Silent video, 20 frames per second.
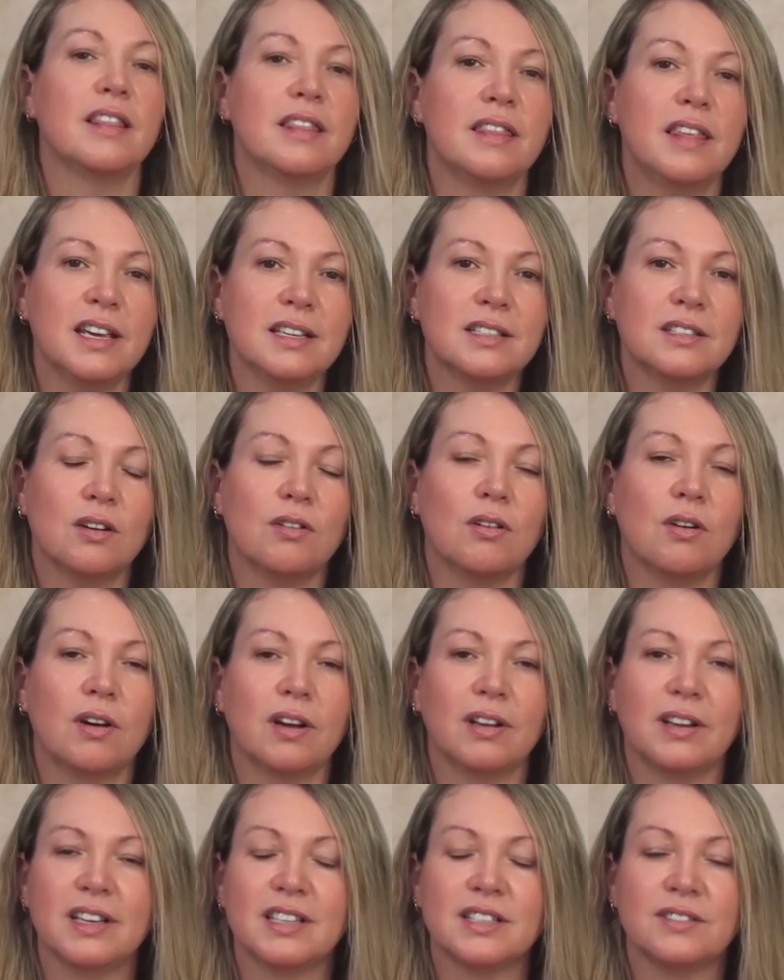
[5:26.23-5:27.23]
This
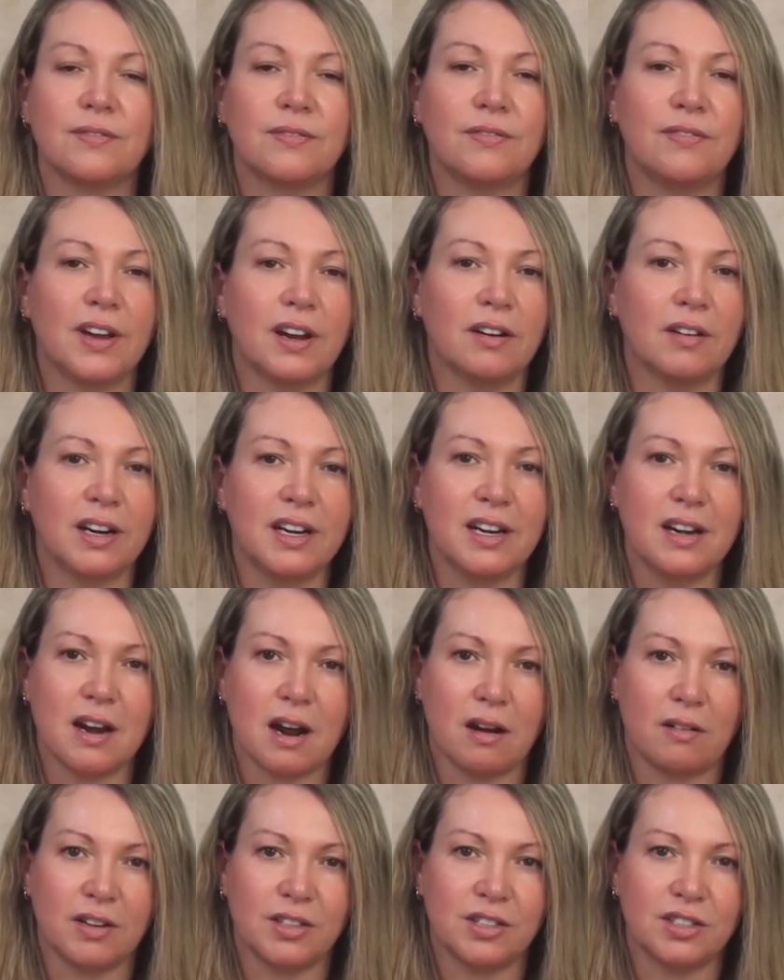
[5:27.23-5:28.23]
oil is very
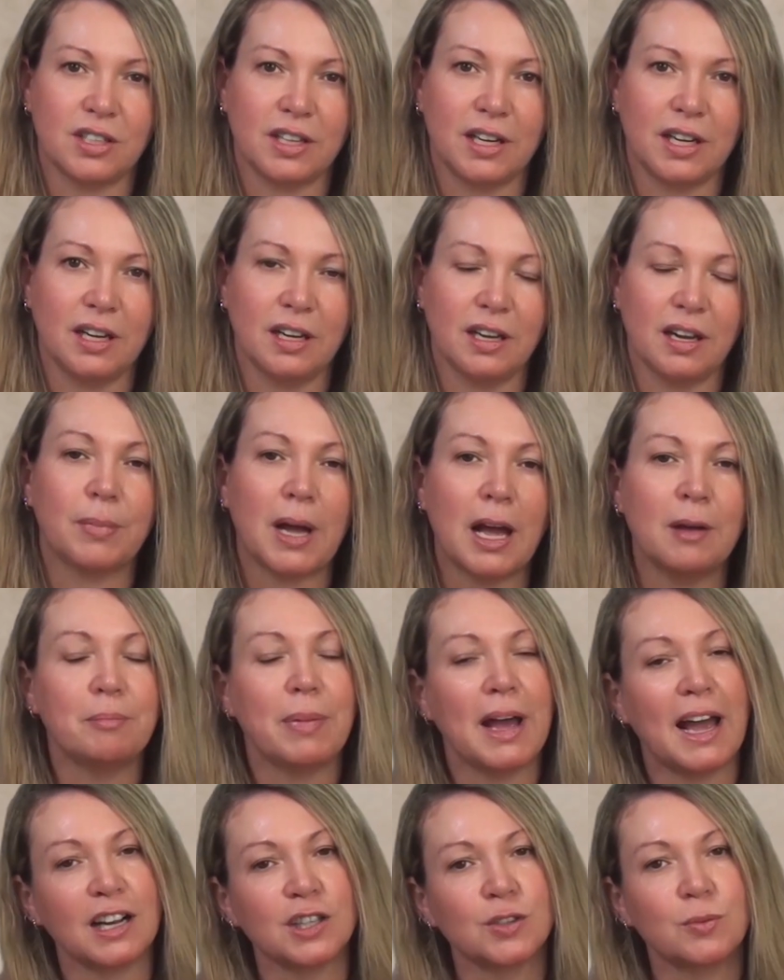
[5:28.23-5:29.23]
nourishing and
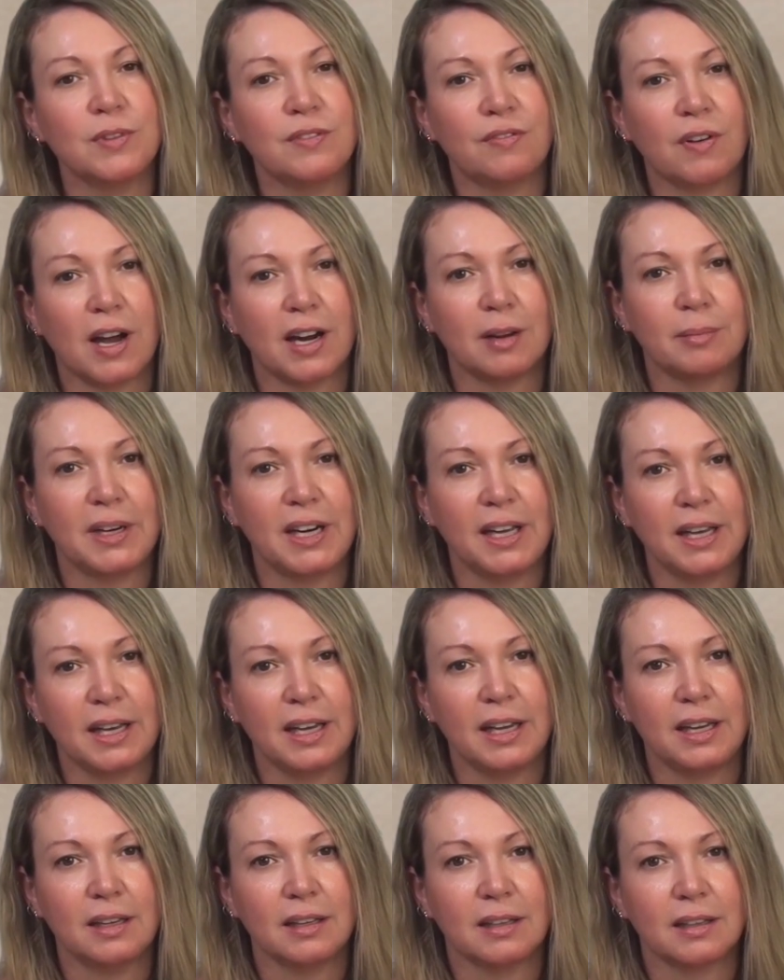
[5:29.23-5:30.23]
packed with vitamin
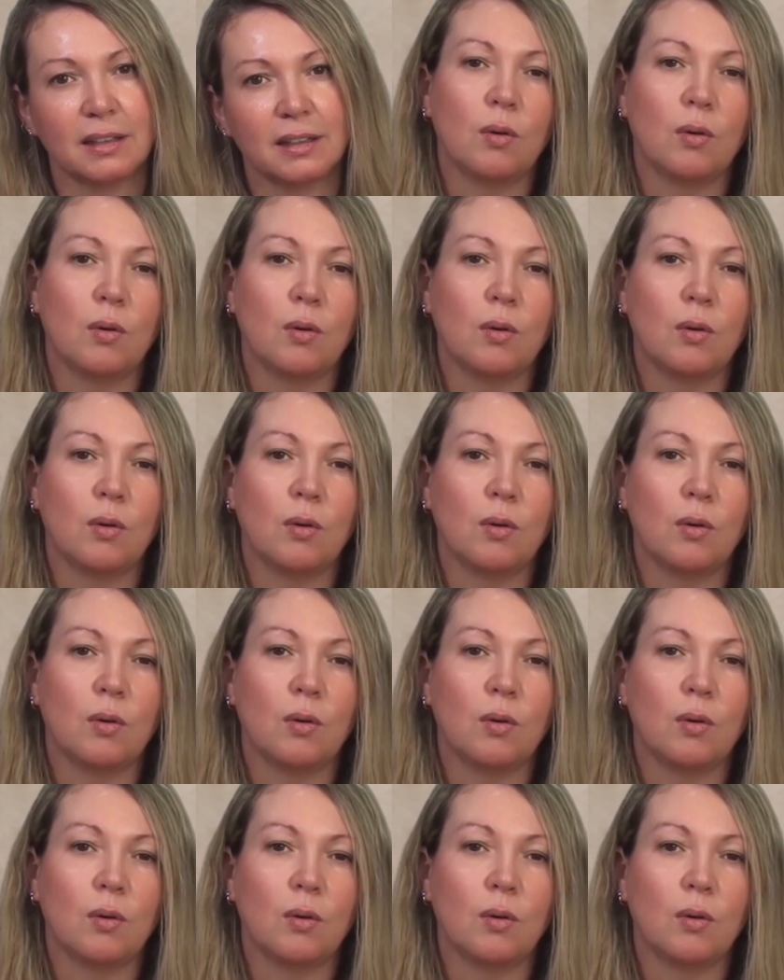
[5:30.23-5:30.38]
E.